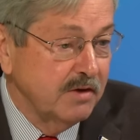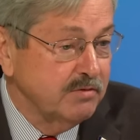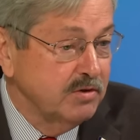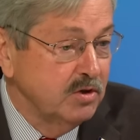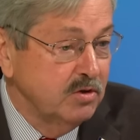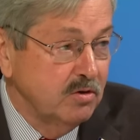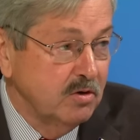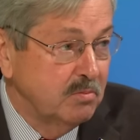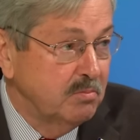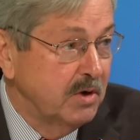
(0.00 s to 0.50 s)
have
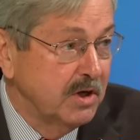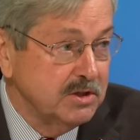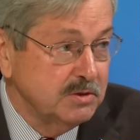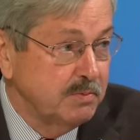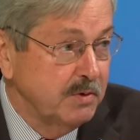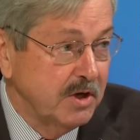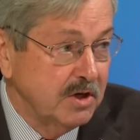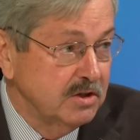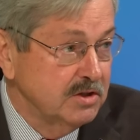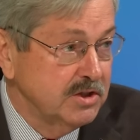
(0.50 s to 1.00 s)
to do a
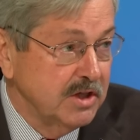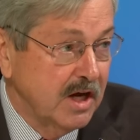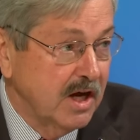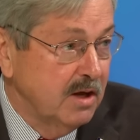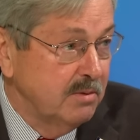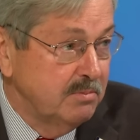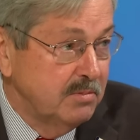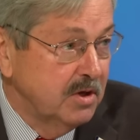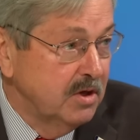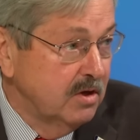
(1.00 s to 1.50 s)
much better
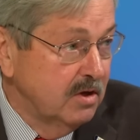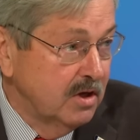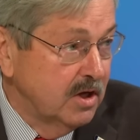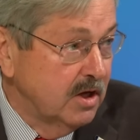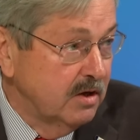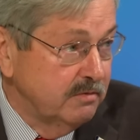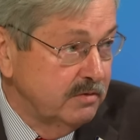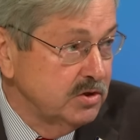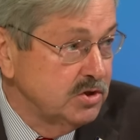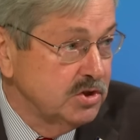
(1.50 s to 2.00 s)
job
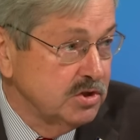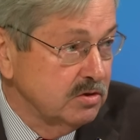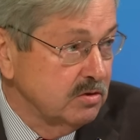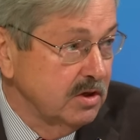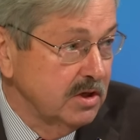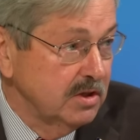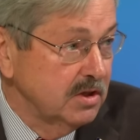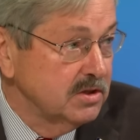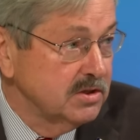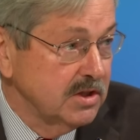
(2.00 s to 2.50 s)
of
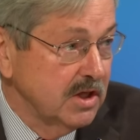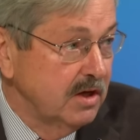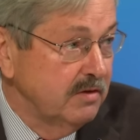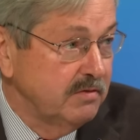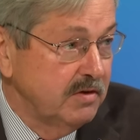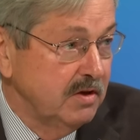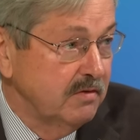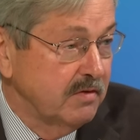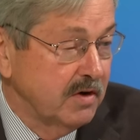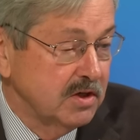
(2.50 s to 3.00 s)
assuring the
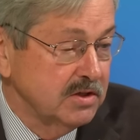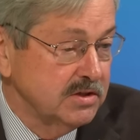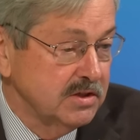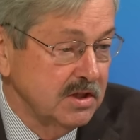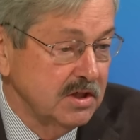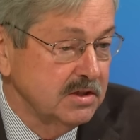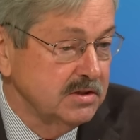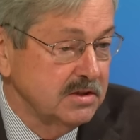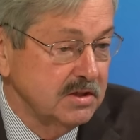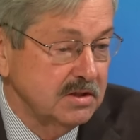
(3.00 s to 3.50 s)
safety of our
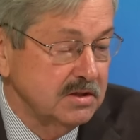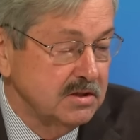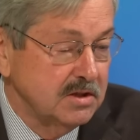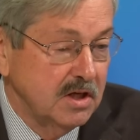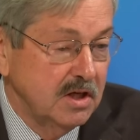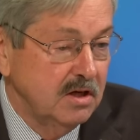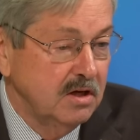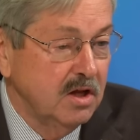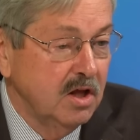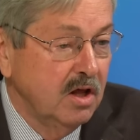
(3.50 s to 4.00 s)
citizens.
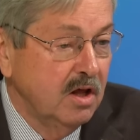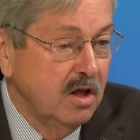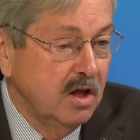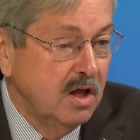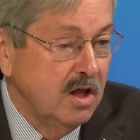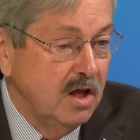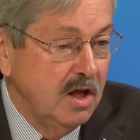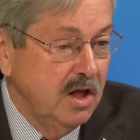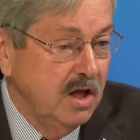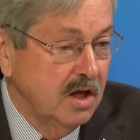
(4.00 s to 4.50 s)
And,
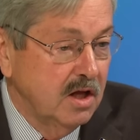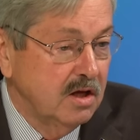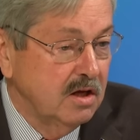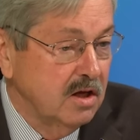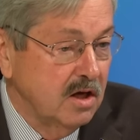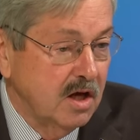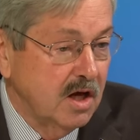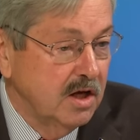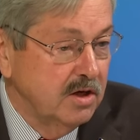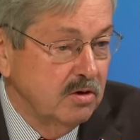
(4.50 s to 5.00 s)

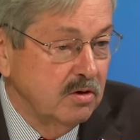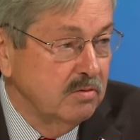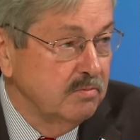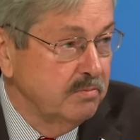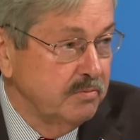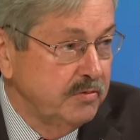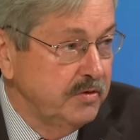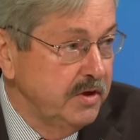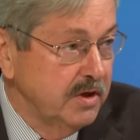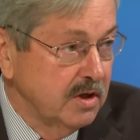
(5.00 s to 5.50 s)
and I
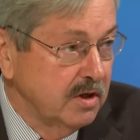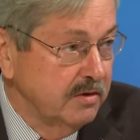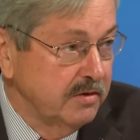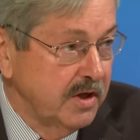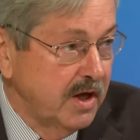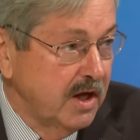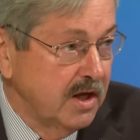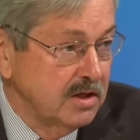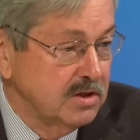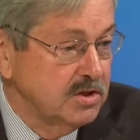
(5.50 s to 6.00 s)
don't feel
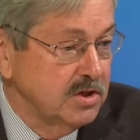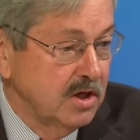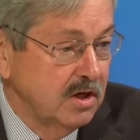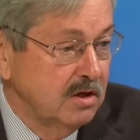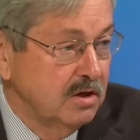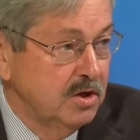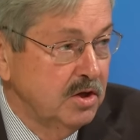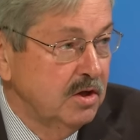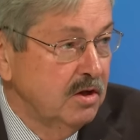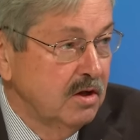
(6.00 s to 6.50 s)
that.
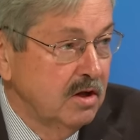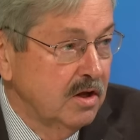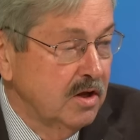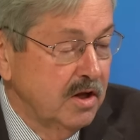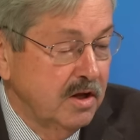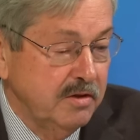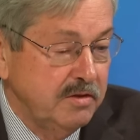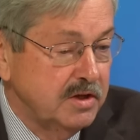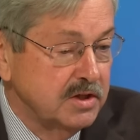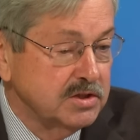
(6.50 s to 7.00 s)
Uh,
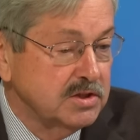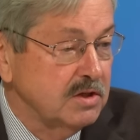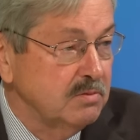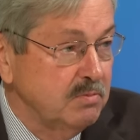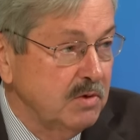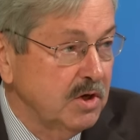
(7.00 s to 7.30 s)
uh, this